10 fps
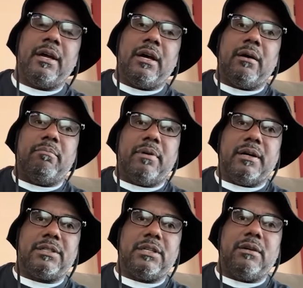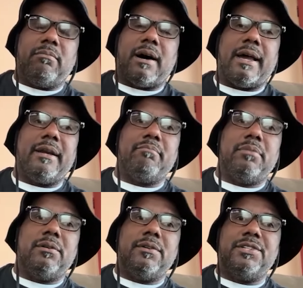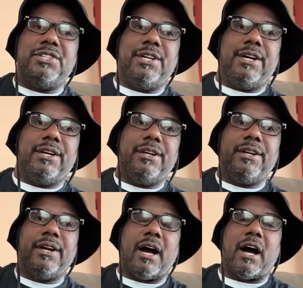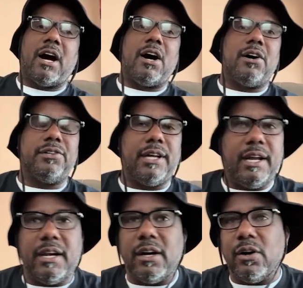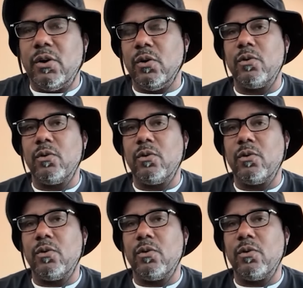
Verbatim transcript: a bunch of demonic bullshit all day long.